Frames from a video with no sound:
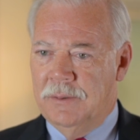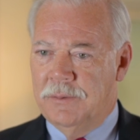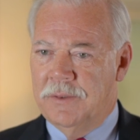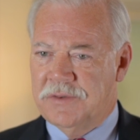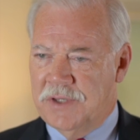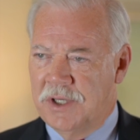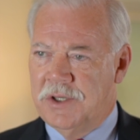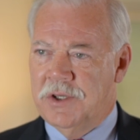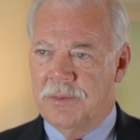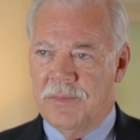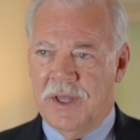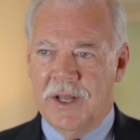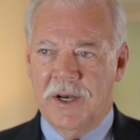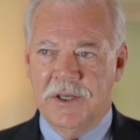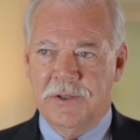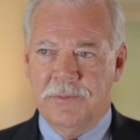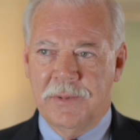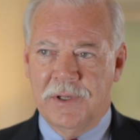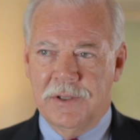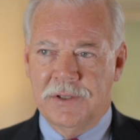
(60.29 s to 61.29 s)
With senior
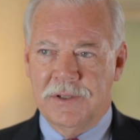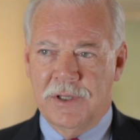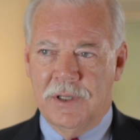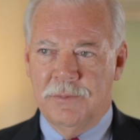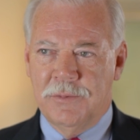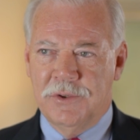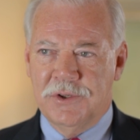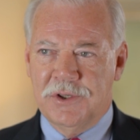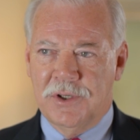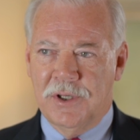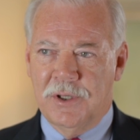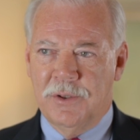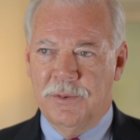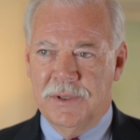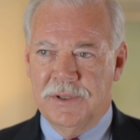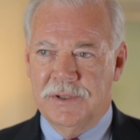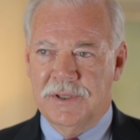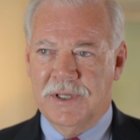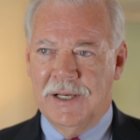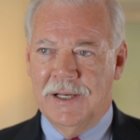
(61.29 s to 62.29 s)
management, it's almost
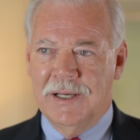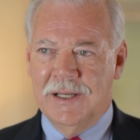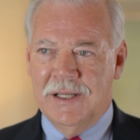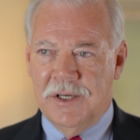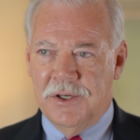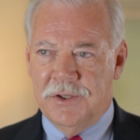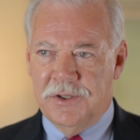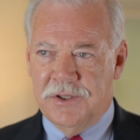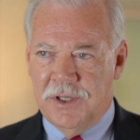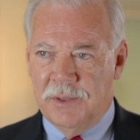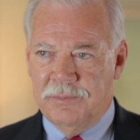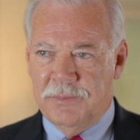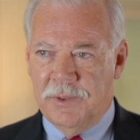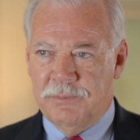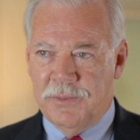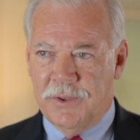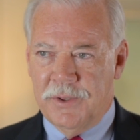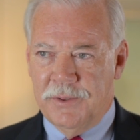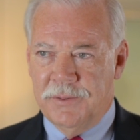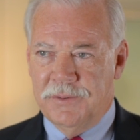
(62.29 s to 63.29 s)
always a leadership
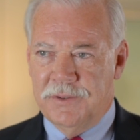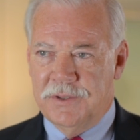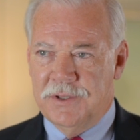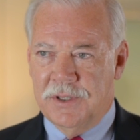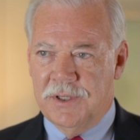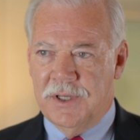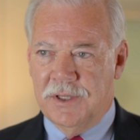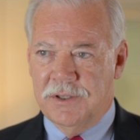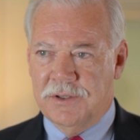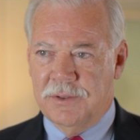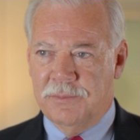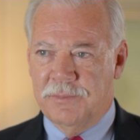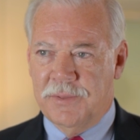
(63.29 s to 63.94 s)
approach as